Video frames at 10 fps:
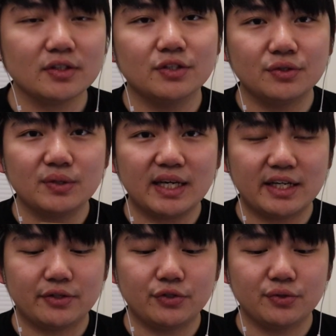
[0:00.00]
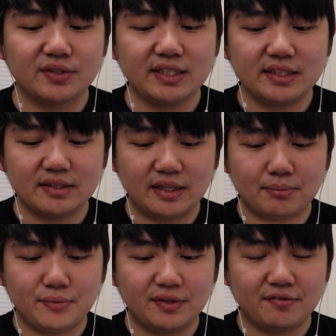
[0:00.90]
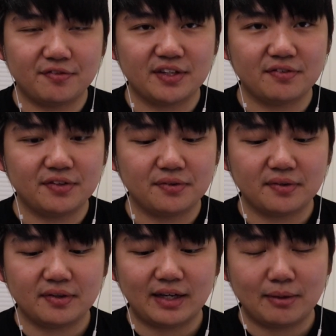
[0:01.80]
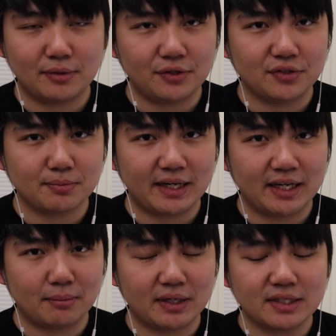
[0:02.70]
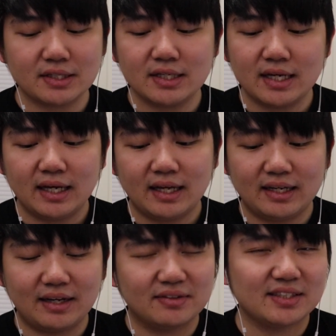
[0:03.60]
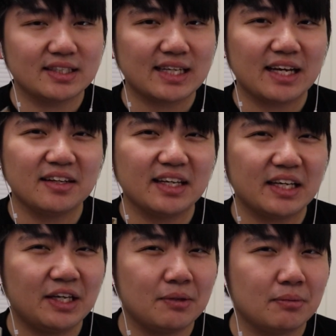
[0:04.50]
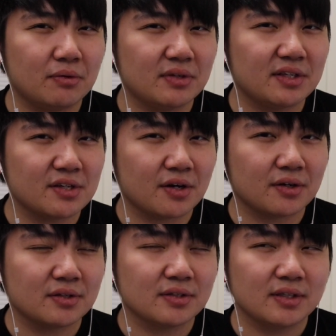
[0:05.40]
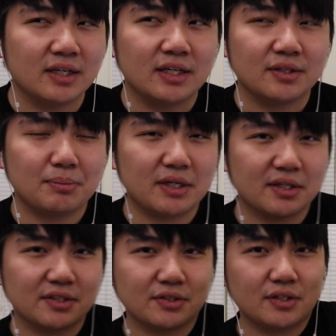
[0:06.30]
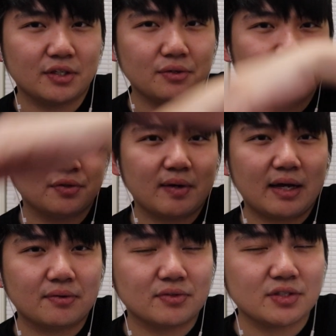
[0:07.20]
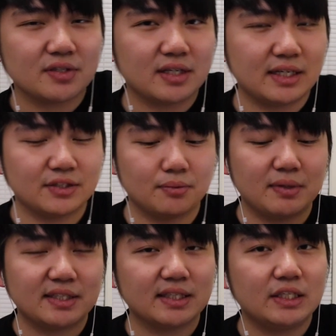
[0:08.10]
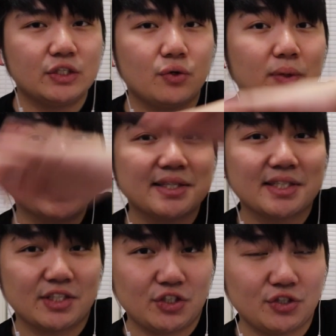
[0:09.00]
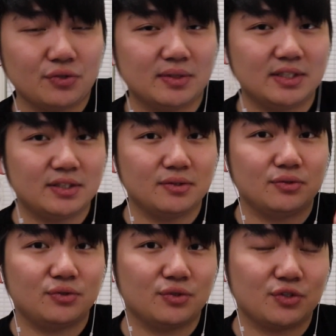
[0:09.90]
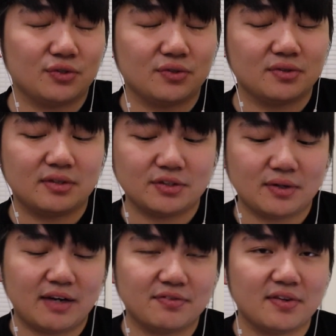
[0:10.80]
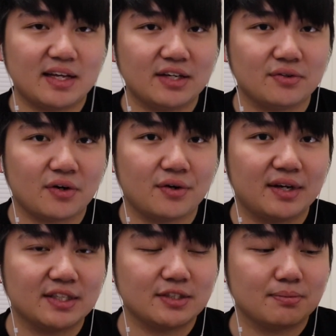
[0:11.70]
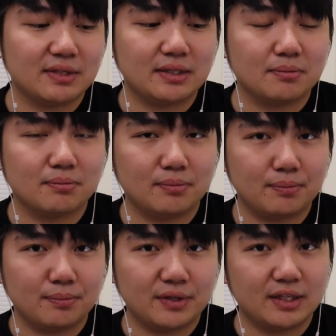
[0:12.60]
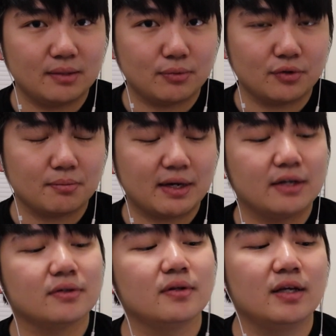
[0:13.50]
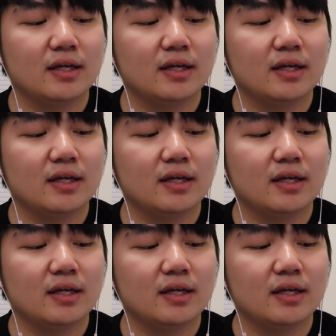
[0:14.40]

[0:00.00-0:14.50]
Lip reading: you can use it and put it in front of you, I'm going to use my Handmaid. Now, this is kind of like an immunity card because it goes around. So basically, no one can touch you until your turn. So after that, your card has to be put in the burn pile.